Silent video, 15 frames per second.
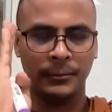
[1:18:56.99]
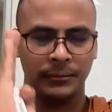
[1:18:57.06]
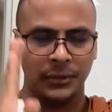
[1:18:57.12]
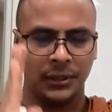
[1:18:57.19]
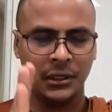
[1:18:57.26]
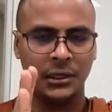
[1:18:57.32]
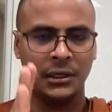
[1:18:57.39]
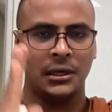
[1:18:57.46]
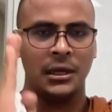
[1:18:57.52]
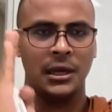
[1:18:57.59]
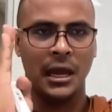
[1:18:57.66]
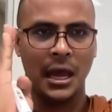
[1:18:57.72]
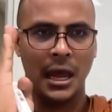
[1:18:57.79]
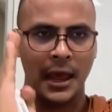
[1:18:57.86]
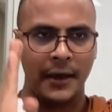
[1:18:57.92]
be
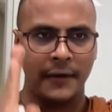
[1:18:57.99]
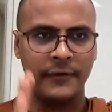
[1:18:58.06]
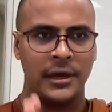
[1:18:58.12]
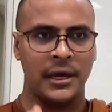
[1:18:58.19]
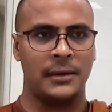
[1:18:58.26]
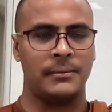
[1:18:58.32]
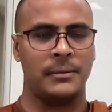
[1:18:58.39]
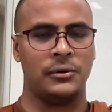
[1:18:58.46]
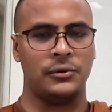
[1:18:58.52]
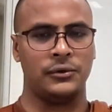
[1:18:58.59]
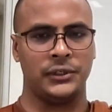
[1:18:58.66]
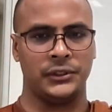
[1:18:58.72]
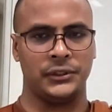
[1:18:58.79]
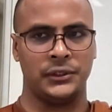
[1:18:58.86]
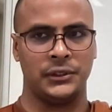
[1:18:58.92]
aware about
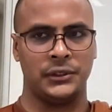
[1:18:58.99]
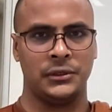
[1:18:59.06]
it.